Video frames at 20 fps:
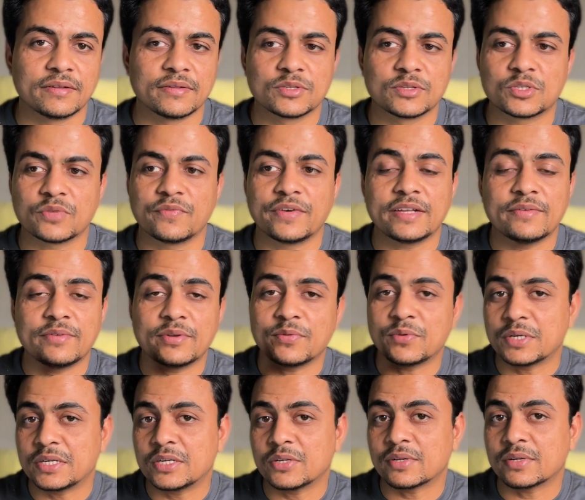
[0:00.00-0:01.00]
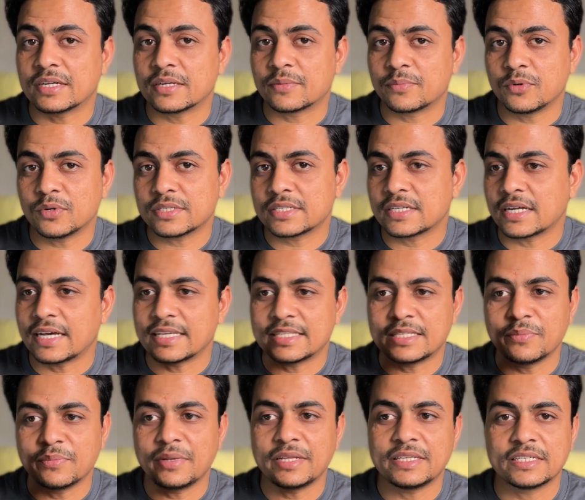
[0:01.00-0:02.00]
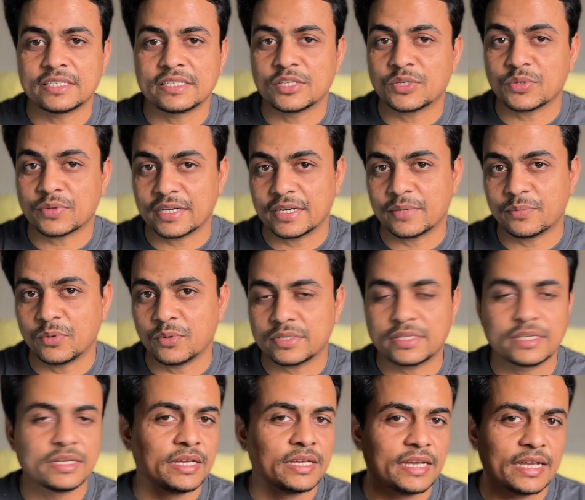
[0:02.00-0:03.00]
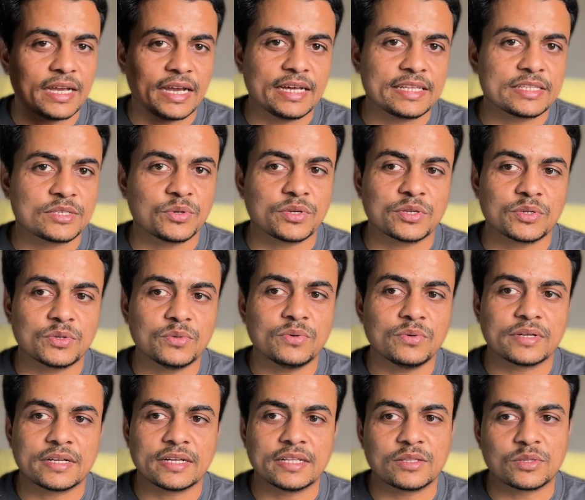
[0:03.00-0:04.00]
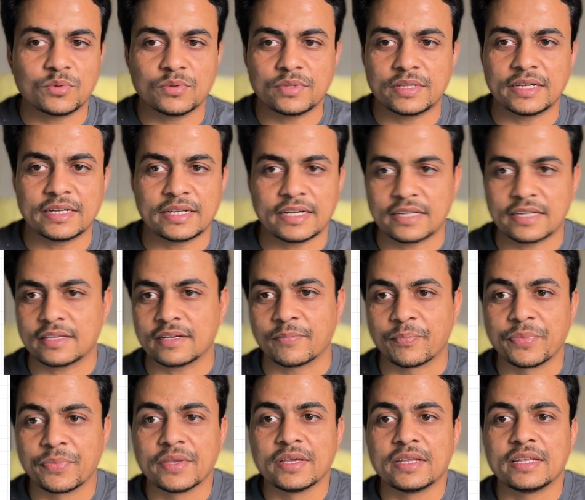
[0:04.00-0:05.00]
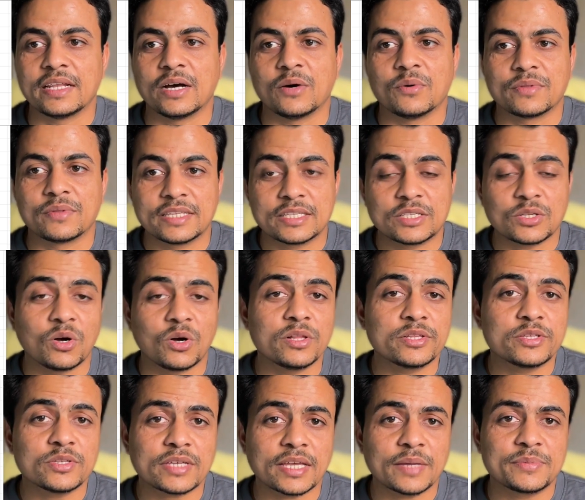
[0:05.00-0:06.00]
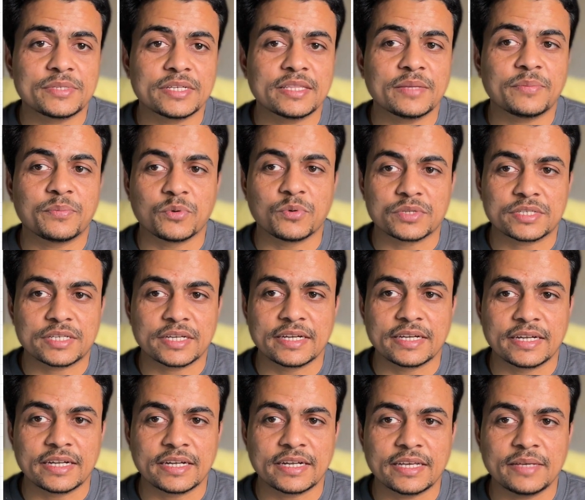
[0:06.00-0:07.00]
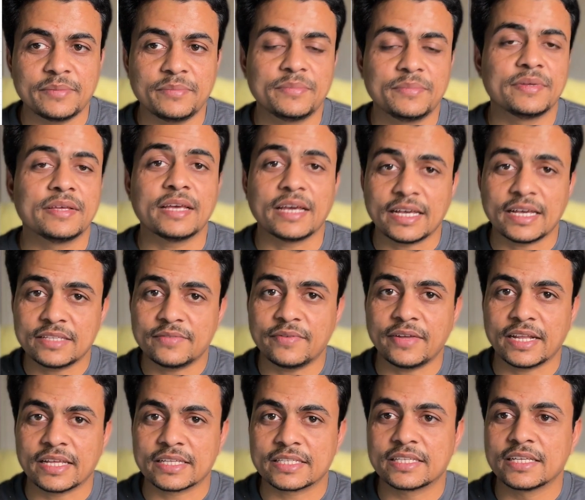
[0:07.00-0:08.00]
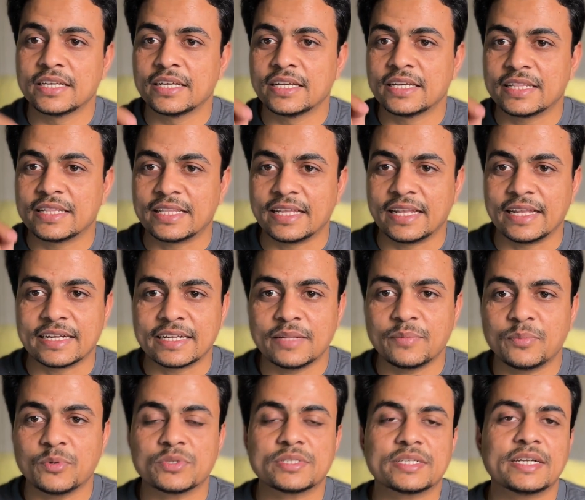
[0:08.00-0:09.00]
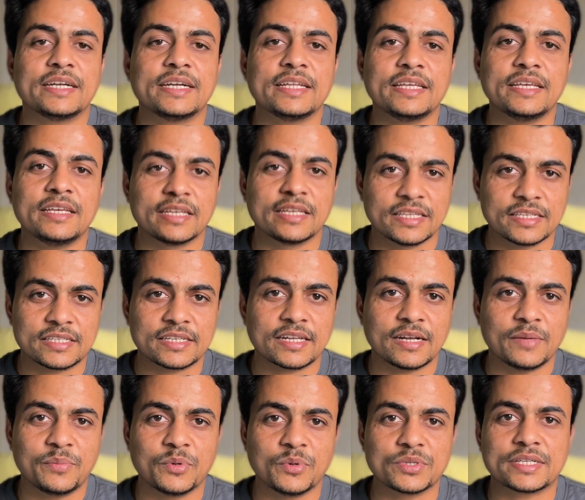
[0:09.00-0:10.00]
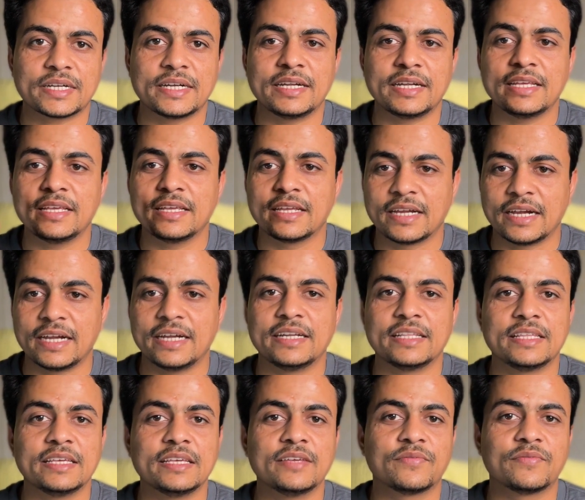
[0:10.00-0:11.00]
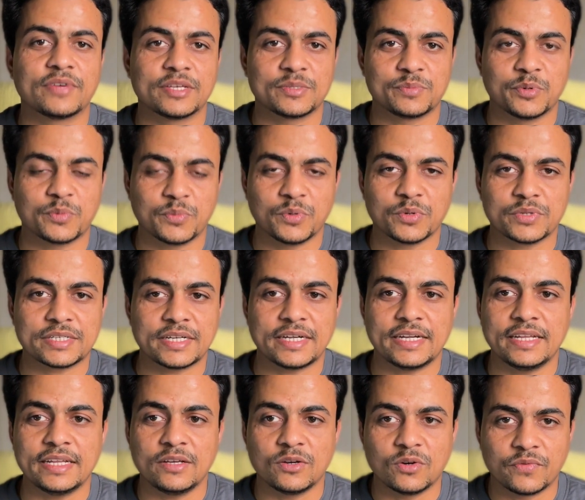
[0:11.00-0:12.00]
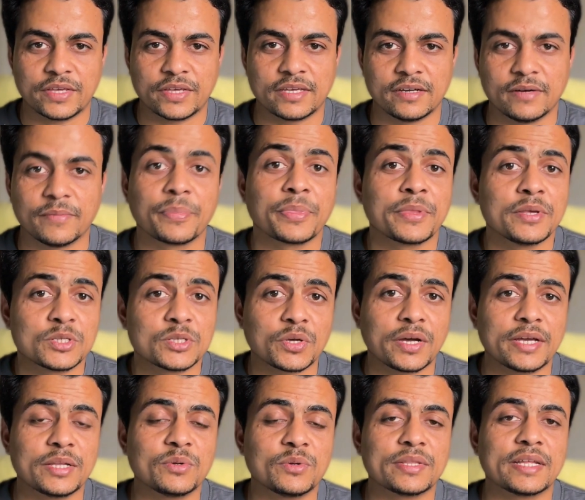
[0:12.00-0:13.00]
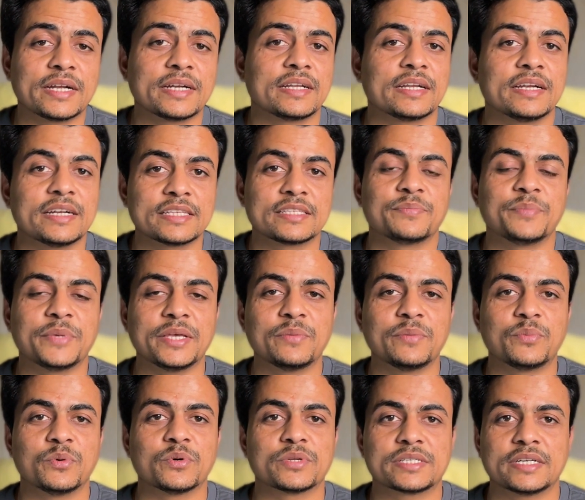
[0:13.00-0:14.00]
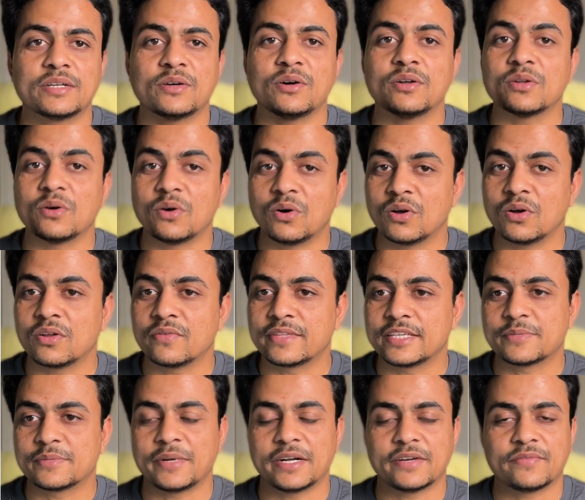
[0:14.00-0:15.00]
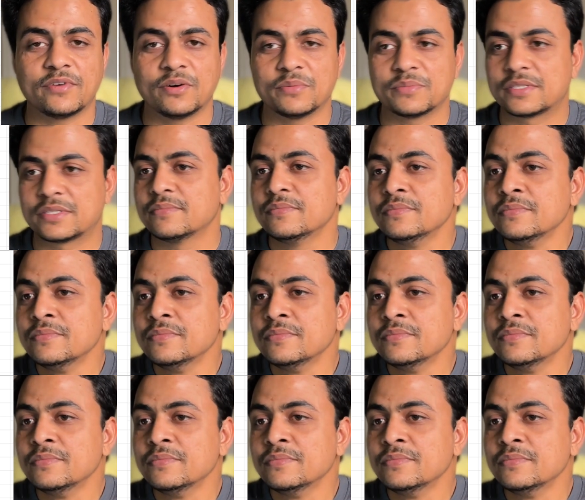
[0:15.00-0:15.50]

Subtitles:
So whenever we wanted to create a post, I simply change it to create post and it's going to run through the entire thing. Now, this also captures the posting date and time as well as the LinkedIn post ID, Instagram post ID, and the Facebook post ID over here. So I know that it is being posted on all of these platforms.